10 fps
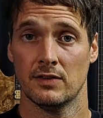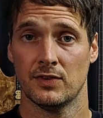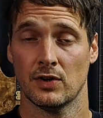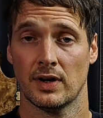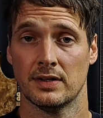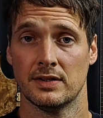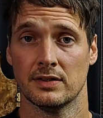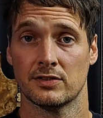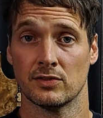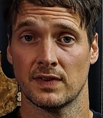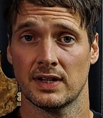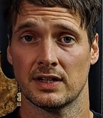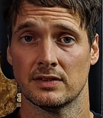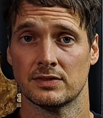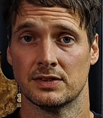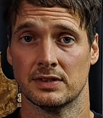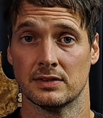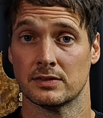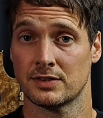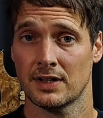if your idea survives,
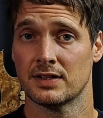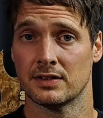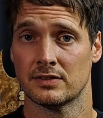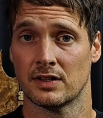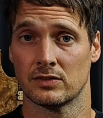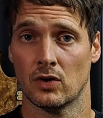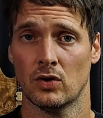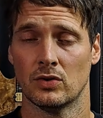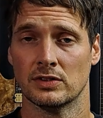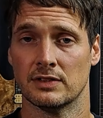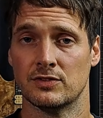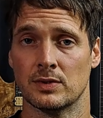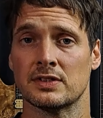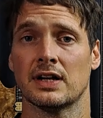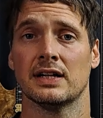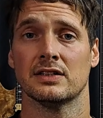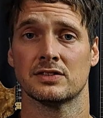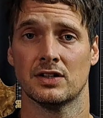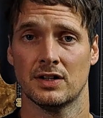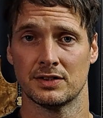then science as a whole gives you its
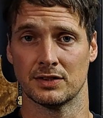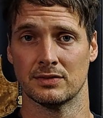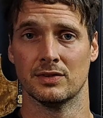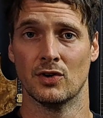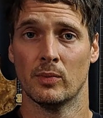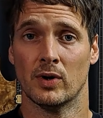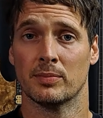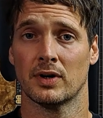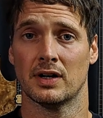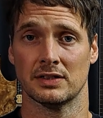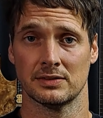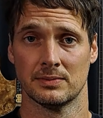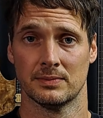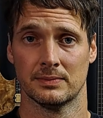highest honor, the Nobel Prize.